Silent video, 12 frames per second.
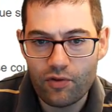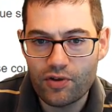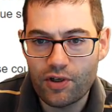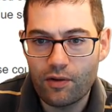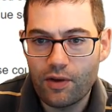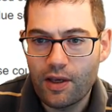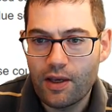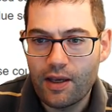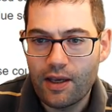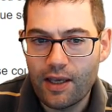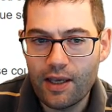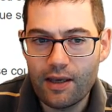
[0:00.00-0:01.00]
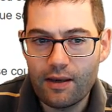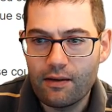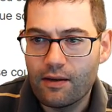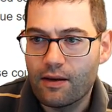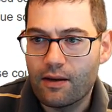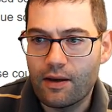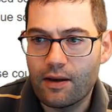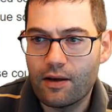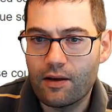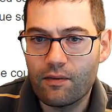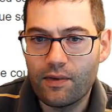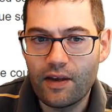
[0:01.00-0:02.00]
So here
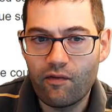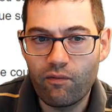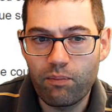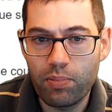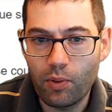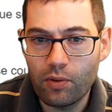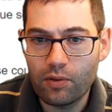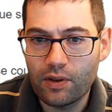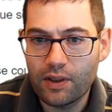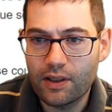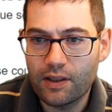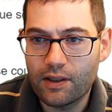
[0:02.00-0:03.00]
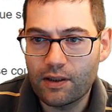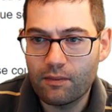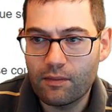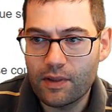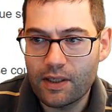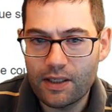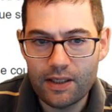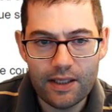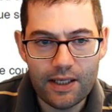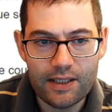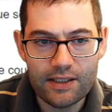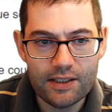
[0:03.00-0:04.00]
they've bought.
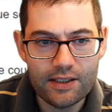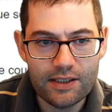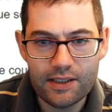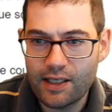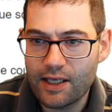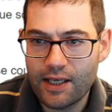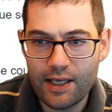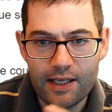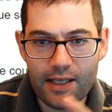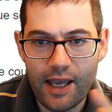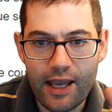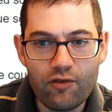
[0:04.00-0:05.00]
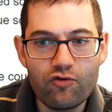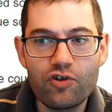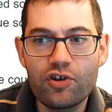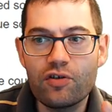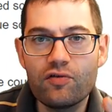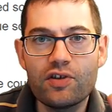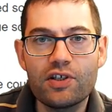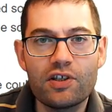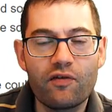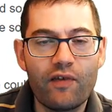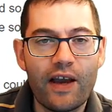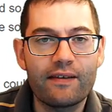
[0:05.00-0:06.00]
It introduces the
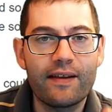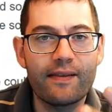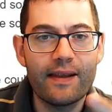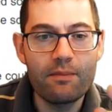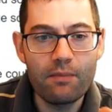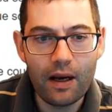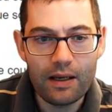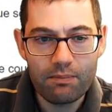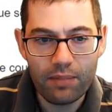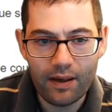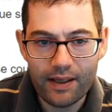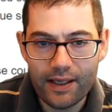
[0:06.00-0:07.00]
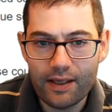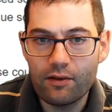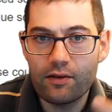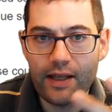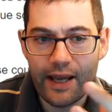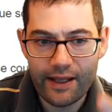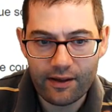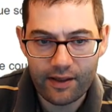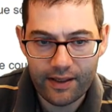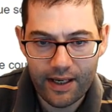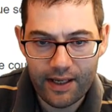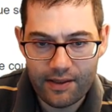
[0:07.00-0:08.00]
fact that they might buy it, or they had
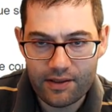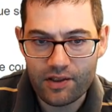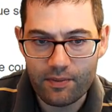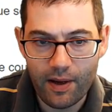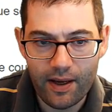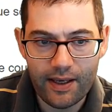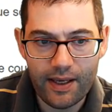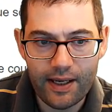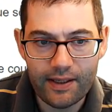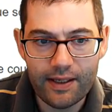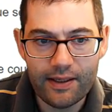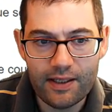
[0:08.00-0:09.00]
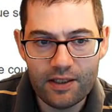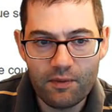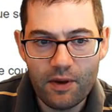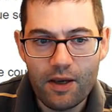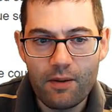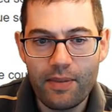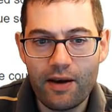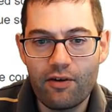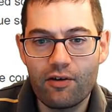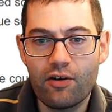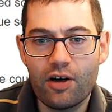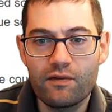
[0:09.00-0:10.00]
ideas to buy it, and then this
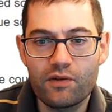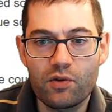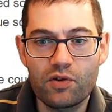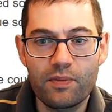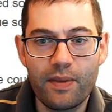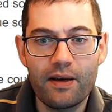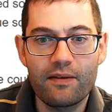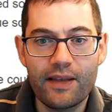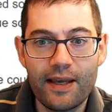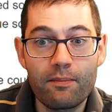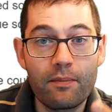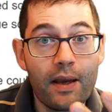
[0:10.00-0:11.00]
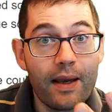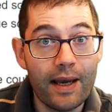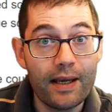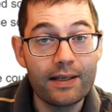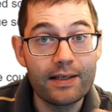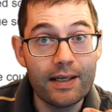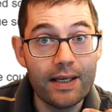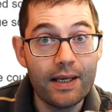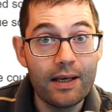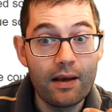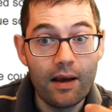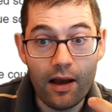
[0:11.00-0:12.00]
paragraph talks about them actually
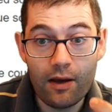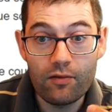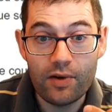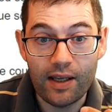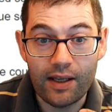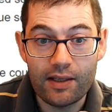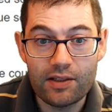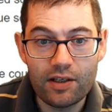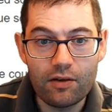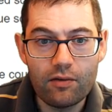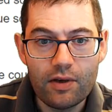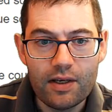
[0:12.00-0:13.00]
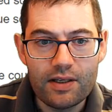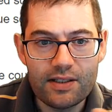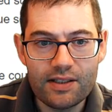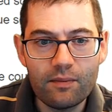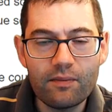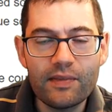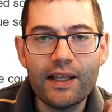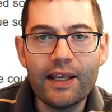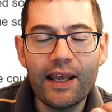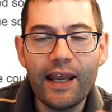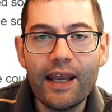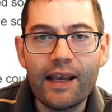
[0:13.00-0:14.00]
owning it. So something
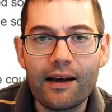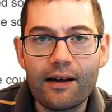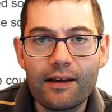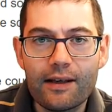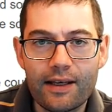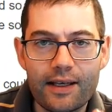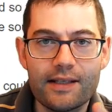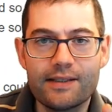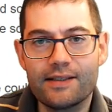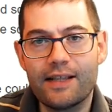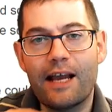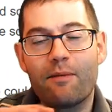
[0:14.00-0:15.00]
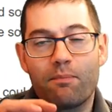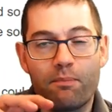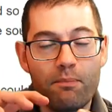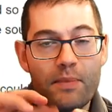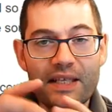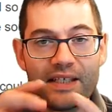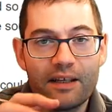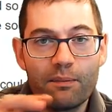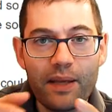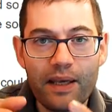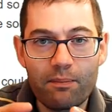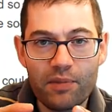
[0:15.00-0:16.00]
here is that missing
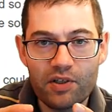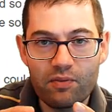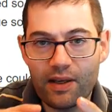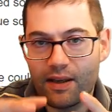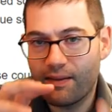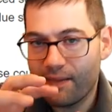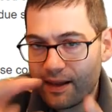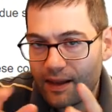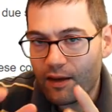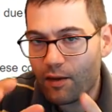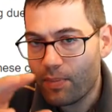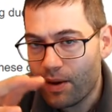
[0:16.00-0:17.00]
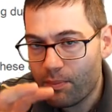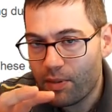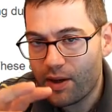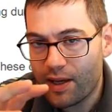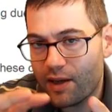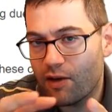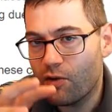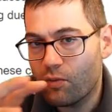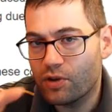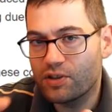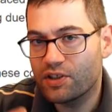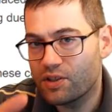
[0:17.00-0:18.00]
bit between thinking about buying it or
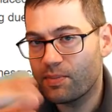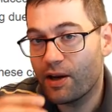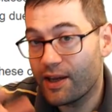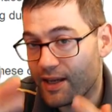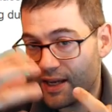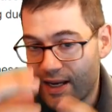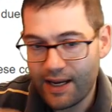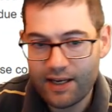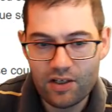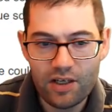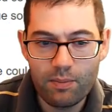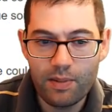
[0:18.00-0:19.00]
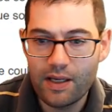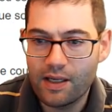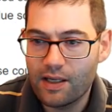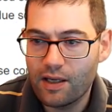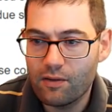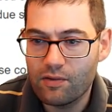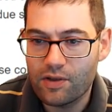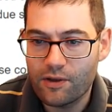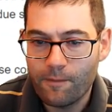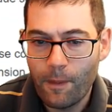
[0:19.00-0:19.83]
wanting to buying it and actually being the owner.